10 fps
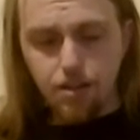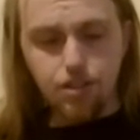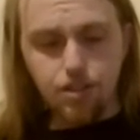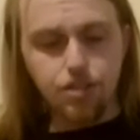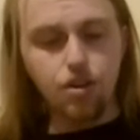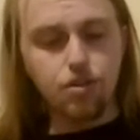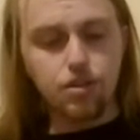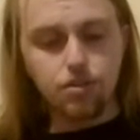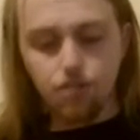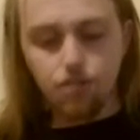Just no
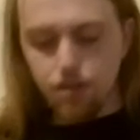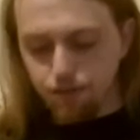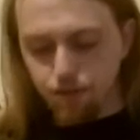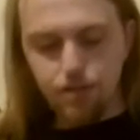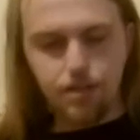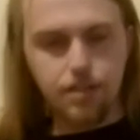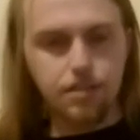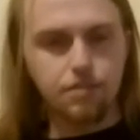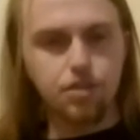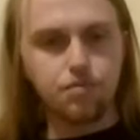constructive
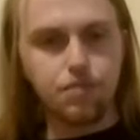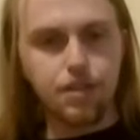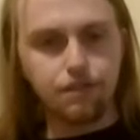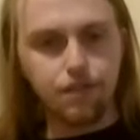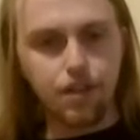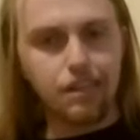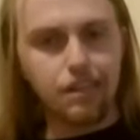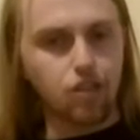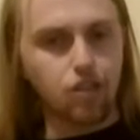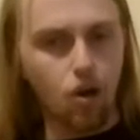criticism, just being
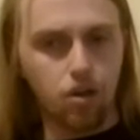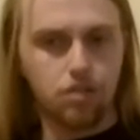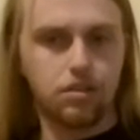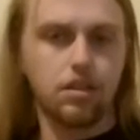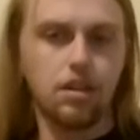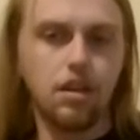fucking toxic.